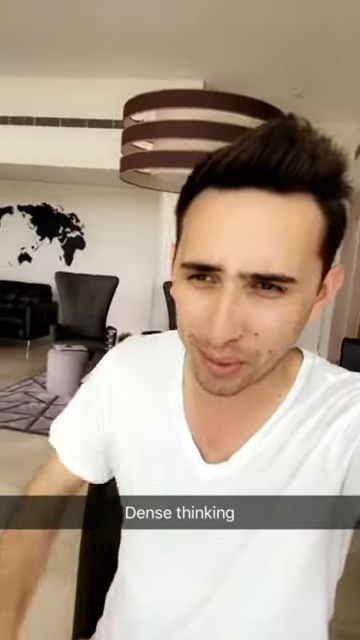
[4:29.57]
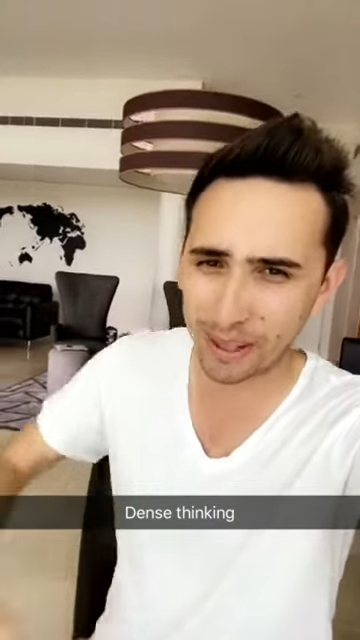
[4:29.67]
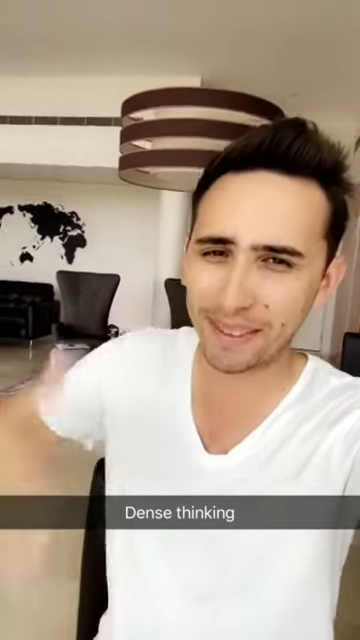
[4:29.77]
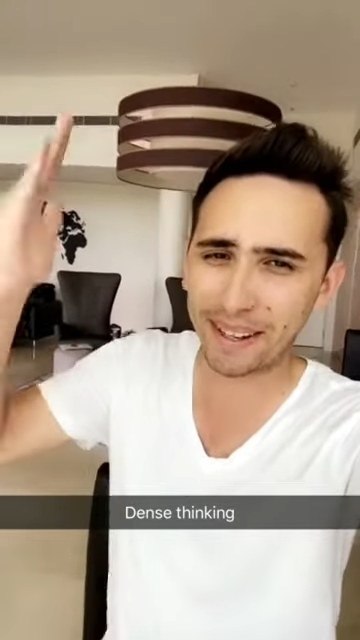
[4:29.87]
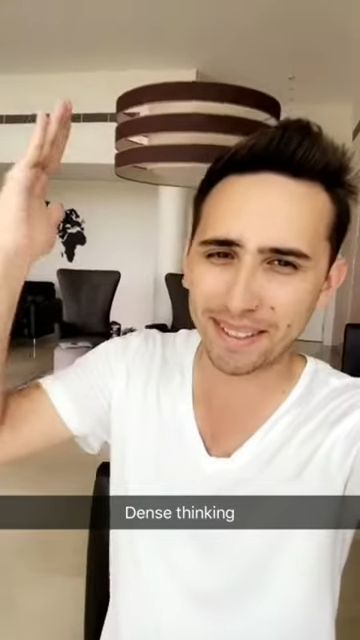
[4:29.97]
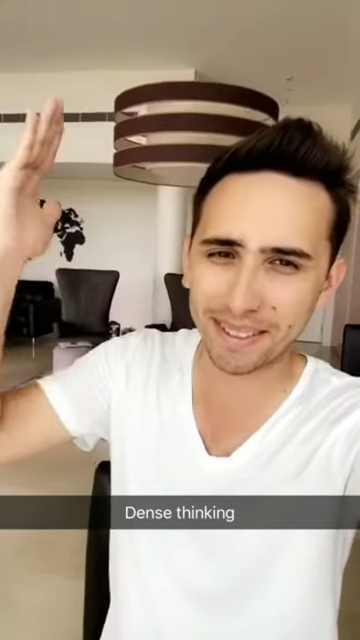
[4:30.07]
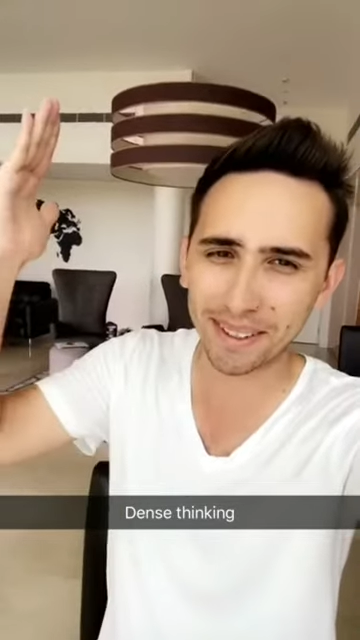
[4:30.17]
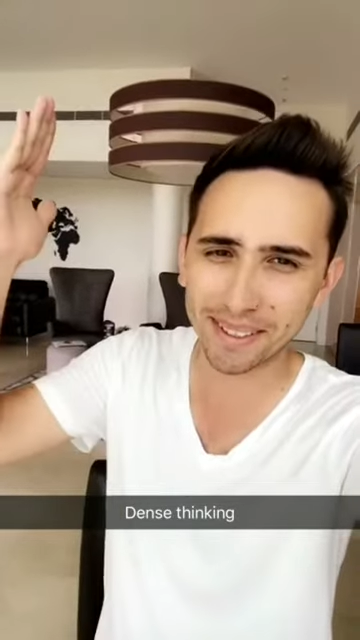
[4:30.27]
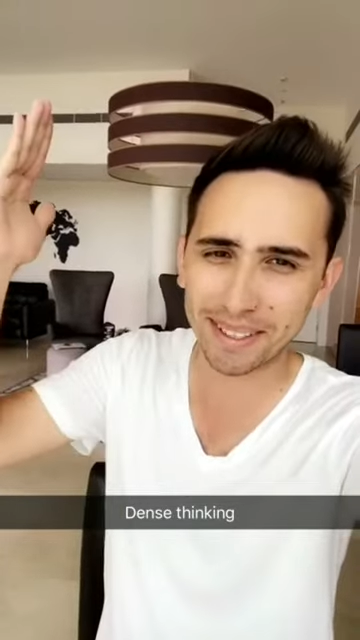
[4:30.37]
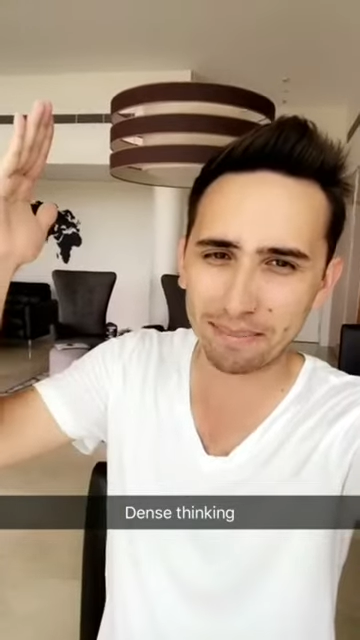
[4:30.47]

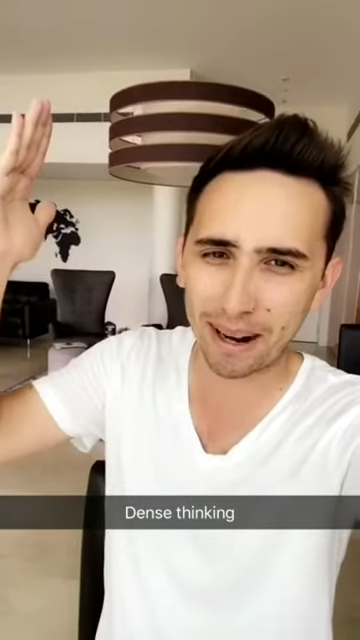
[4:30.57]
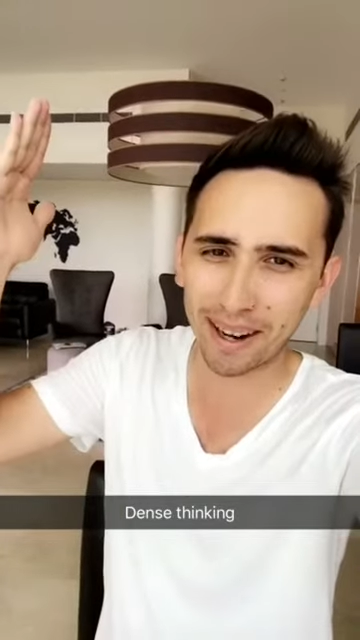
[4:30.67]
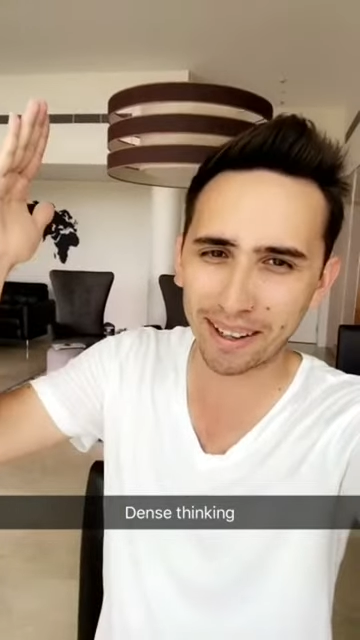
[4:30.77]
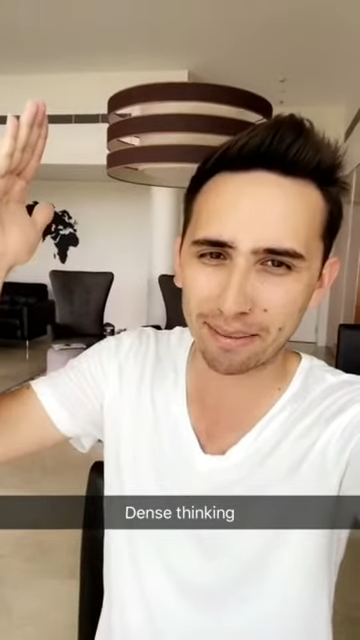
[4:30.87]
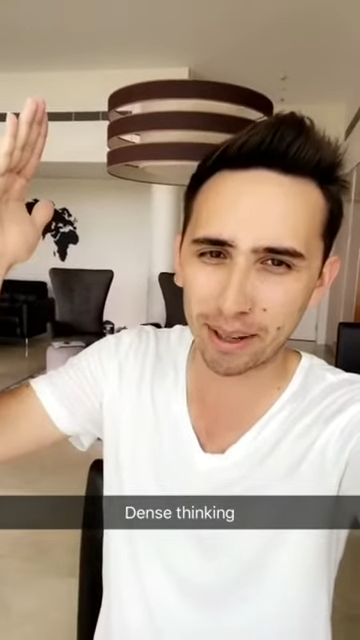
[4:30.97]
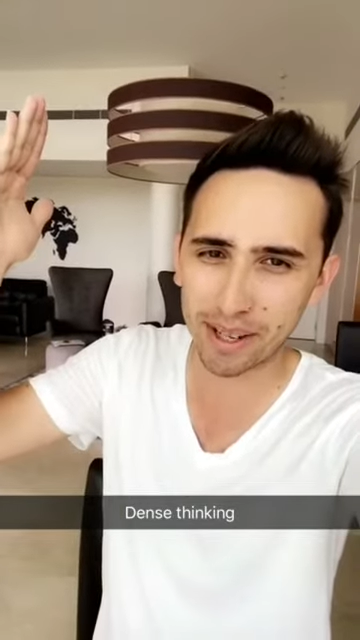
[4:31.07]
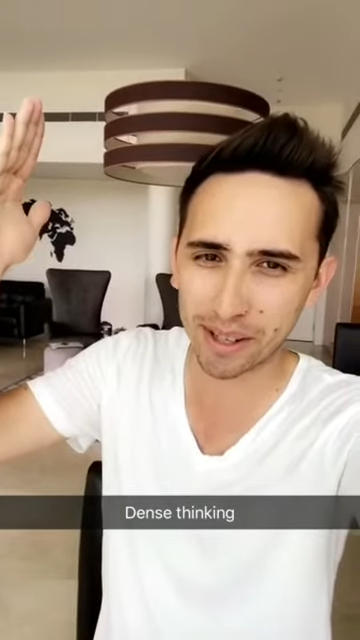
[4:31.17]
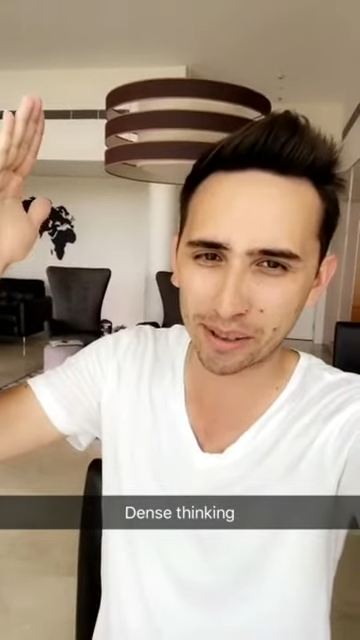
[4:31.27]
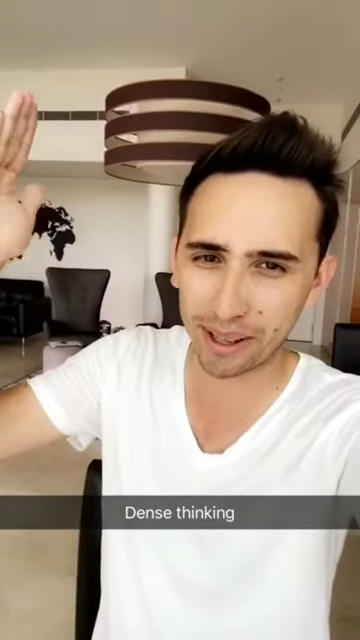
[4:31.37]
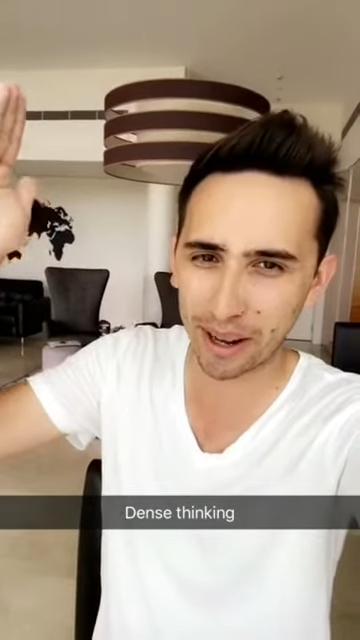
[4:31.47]
$20,000 in marketing
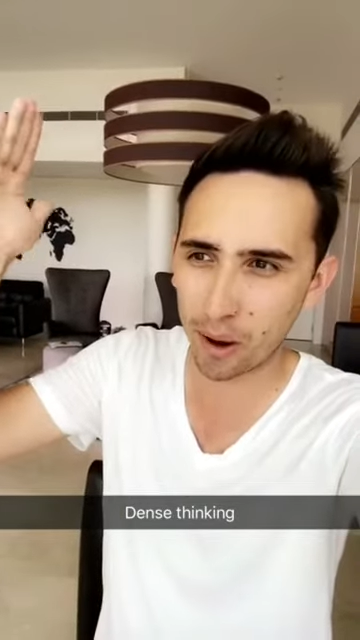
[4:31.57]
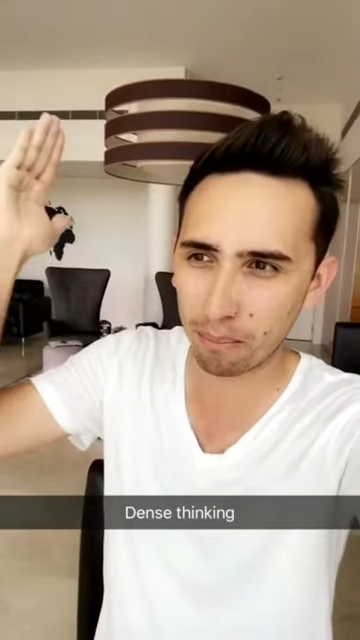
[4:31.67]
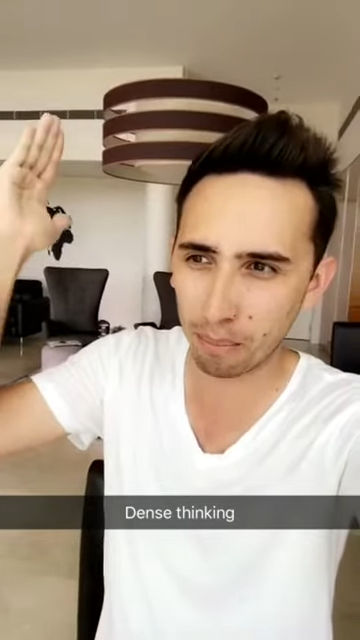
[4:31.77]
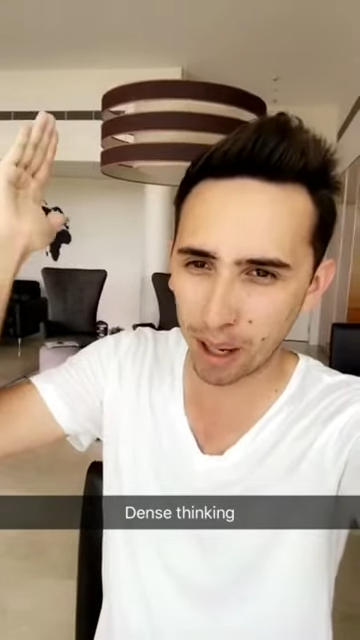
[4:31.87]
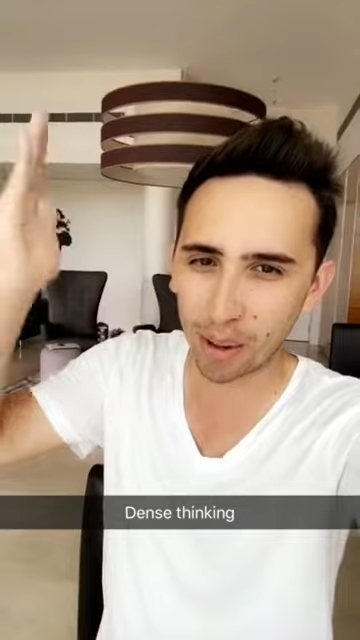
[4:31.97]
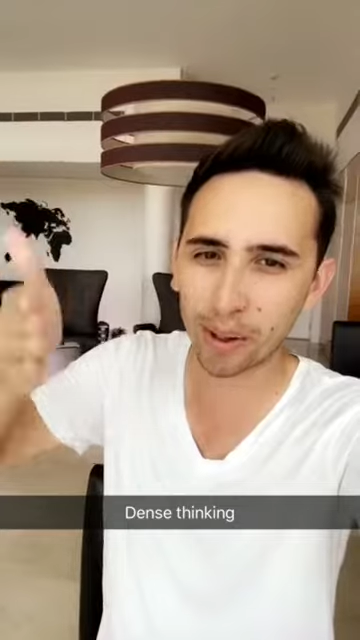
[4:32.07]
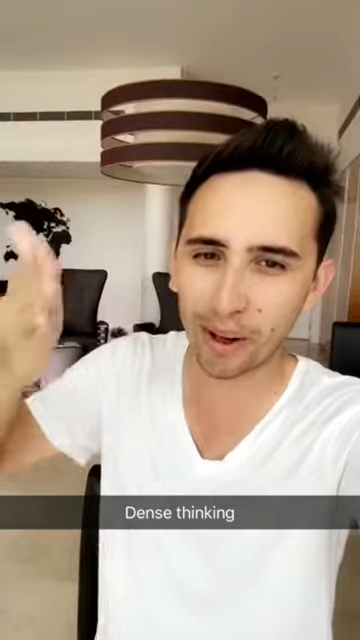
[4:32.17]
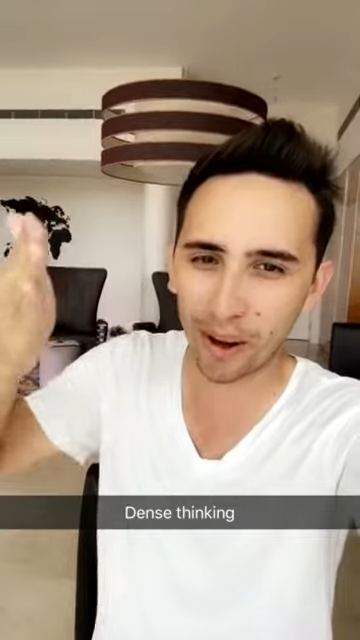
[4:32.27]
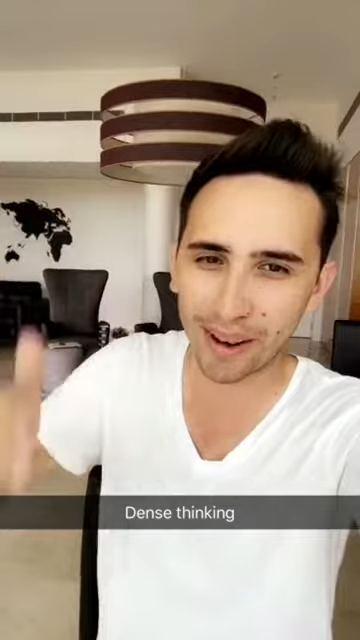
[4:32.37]
budget so I can go and blow it